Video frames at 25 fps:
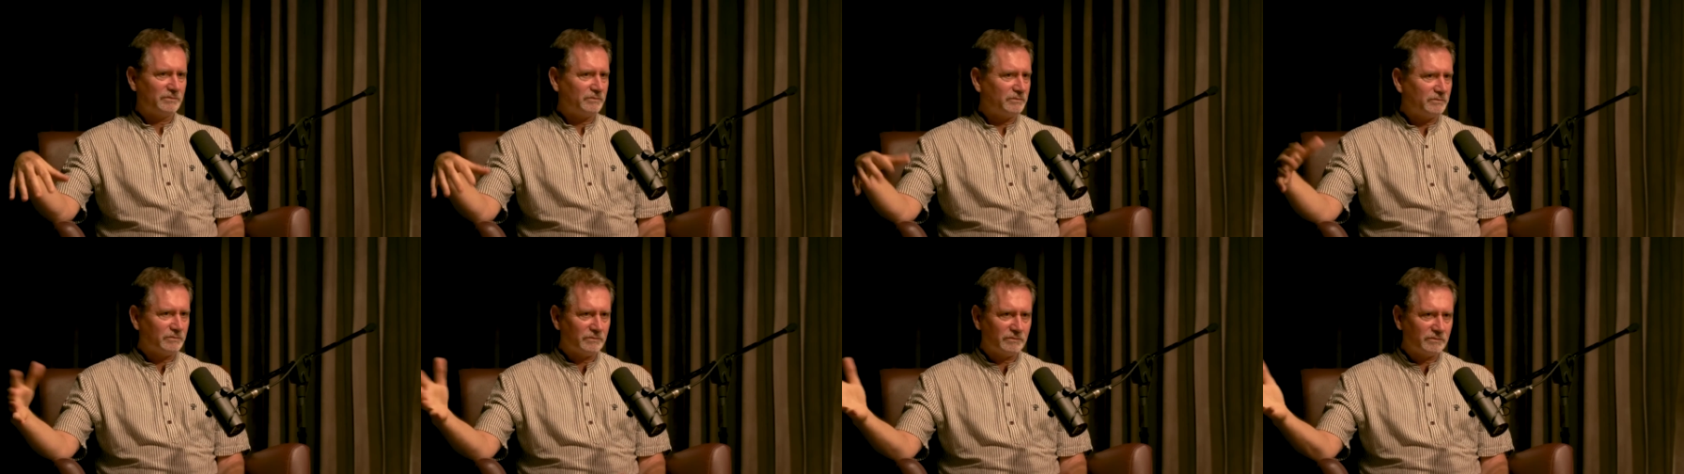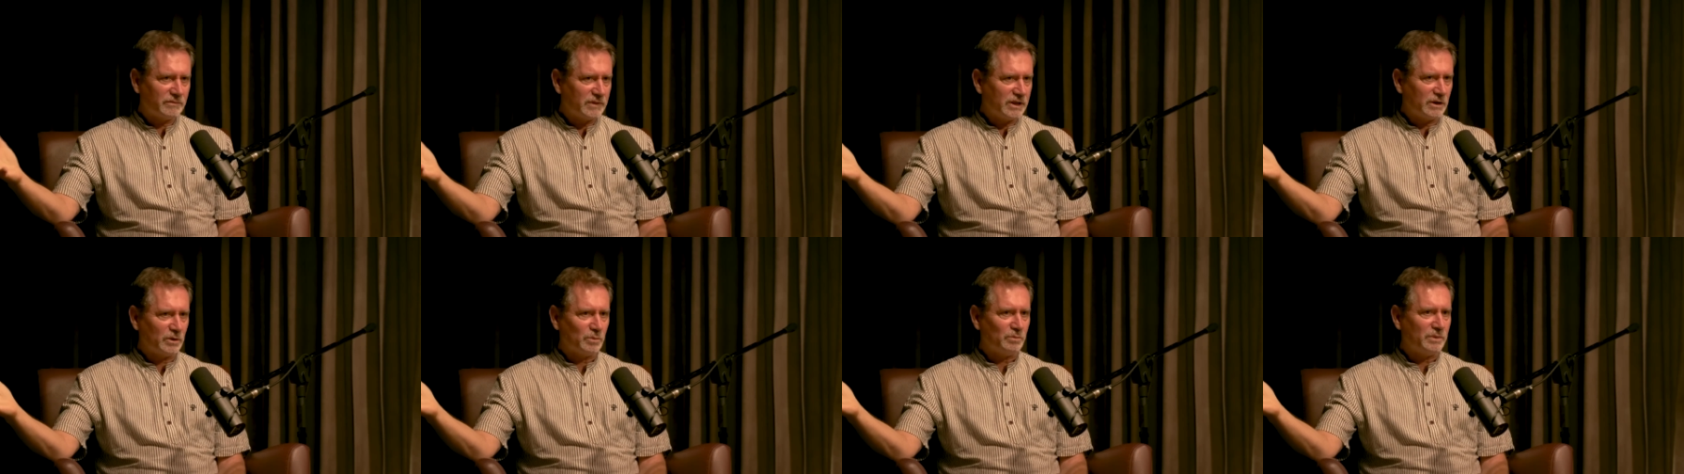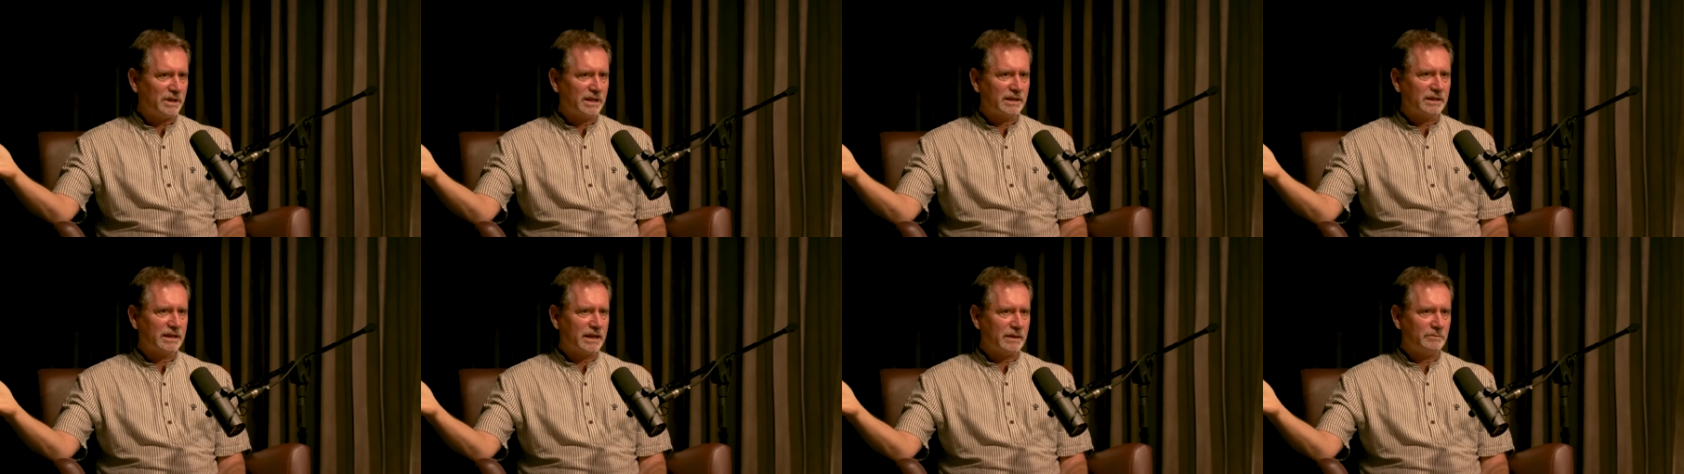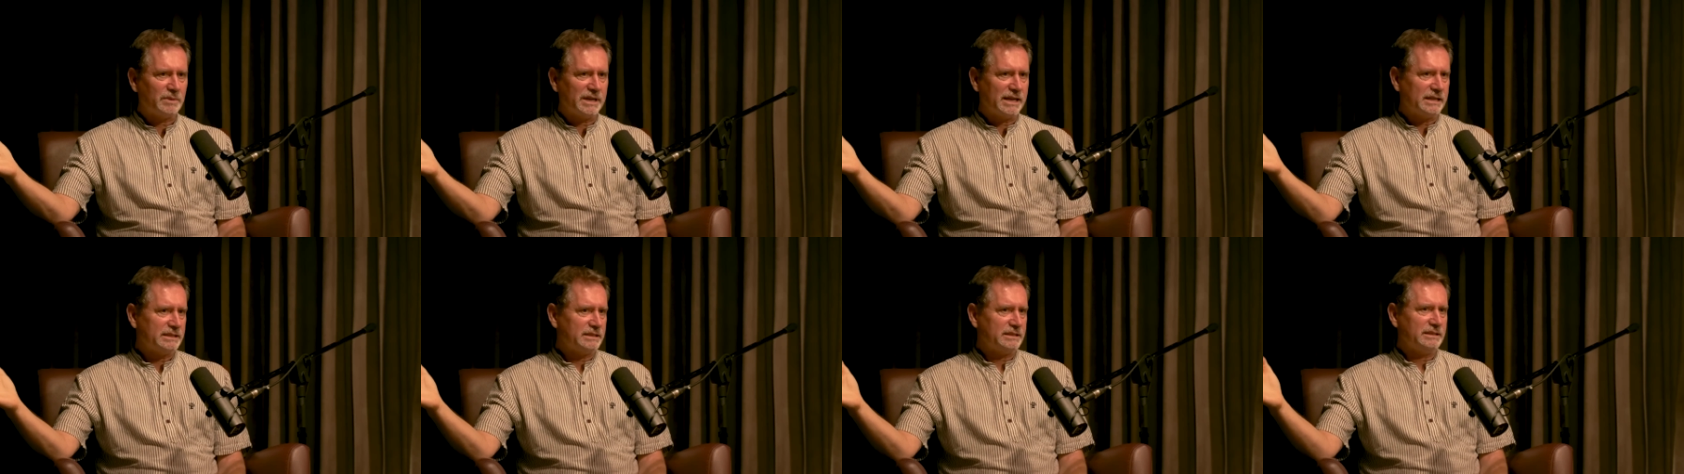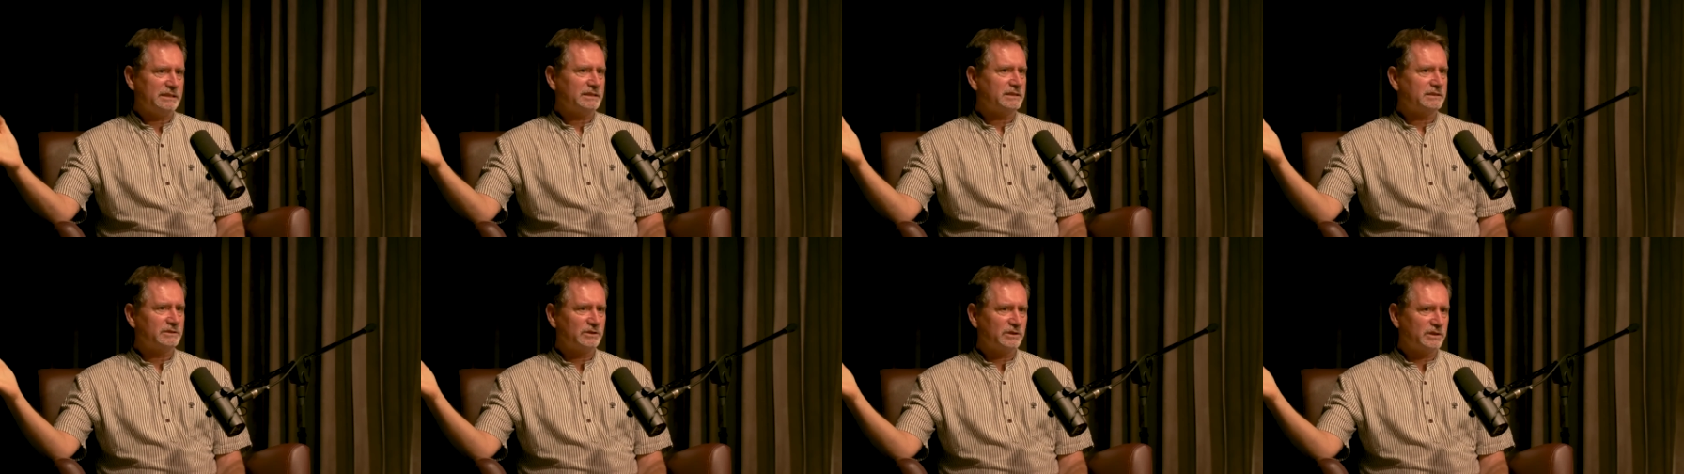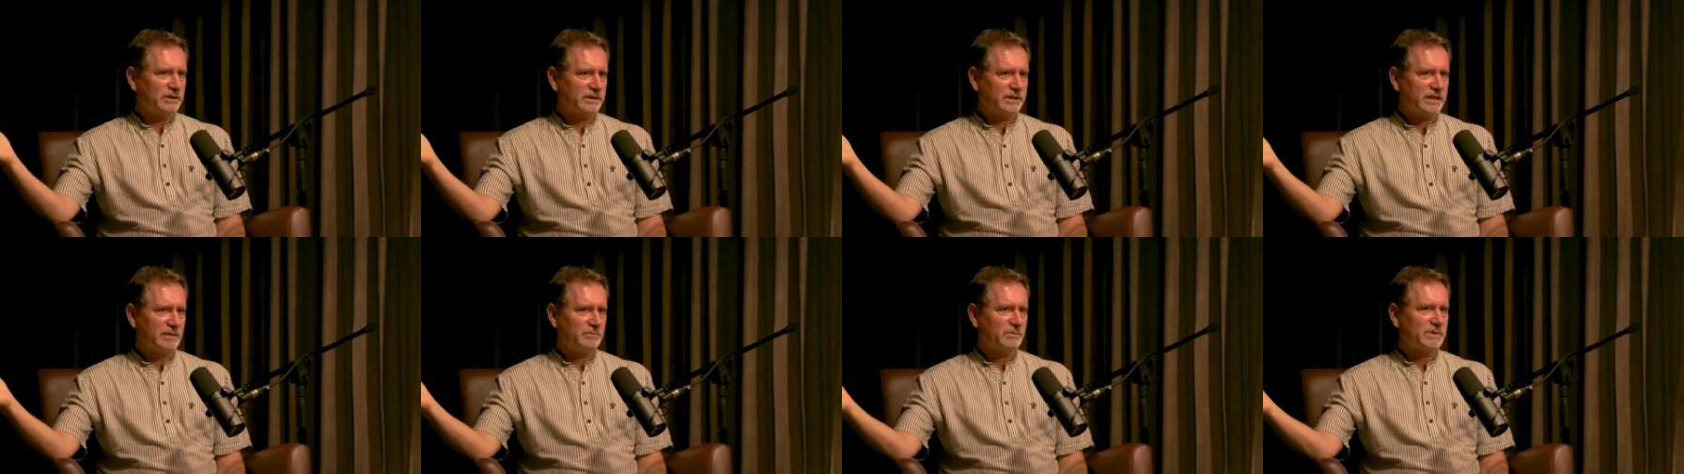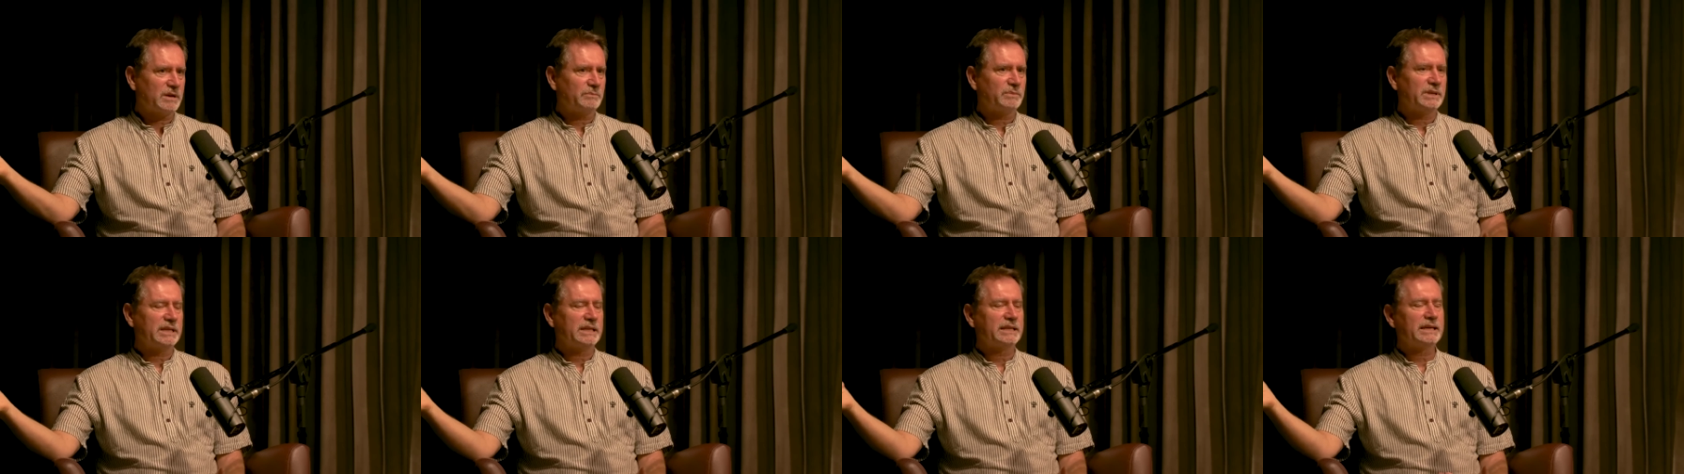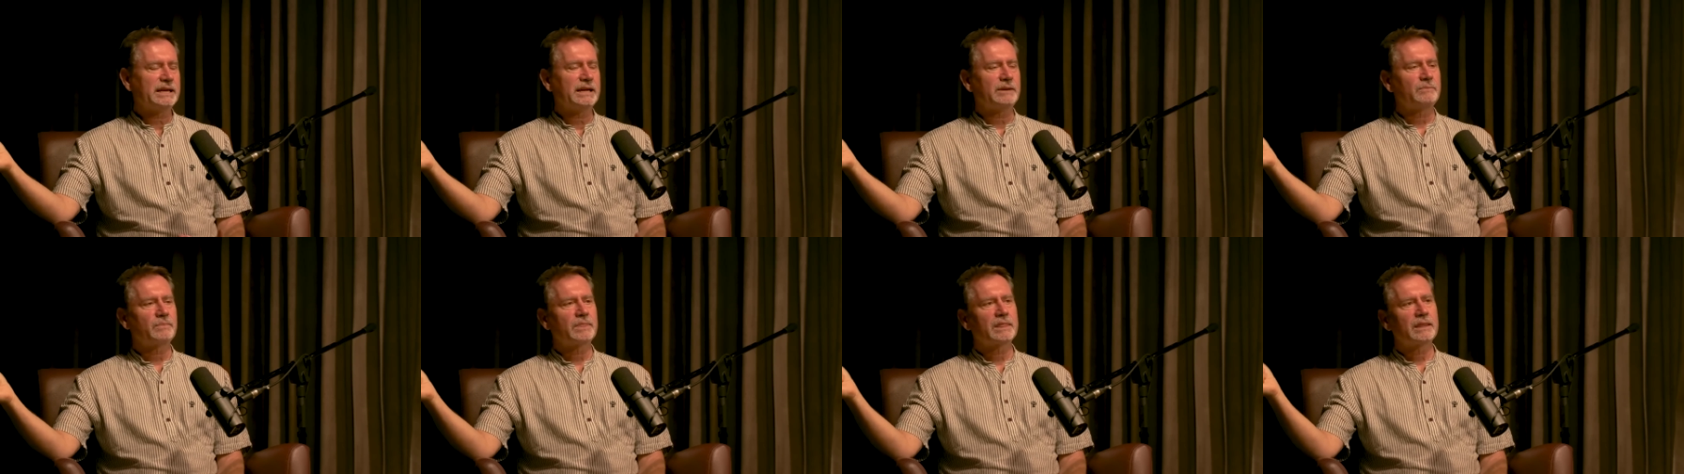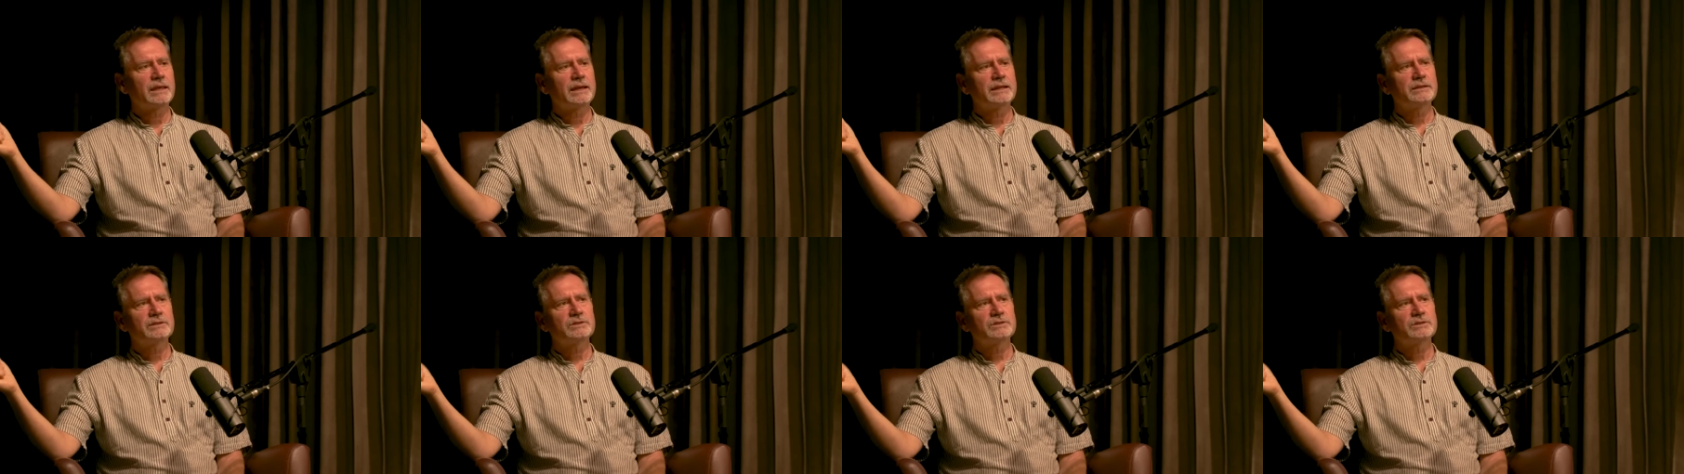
you know, make ABSs and you can keep company there. Mm-hmm.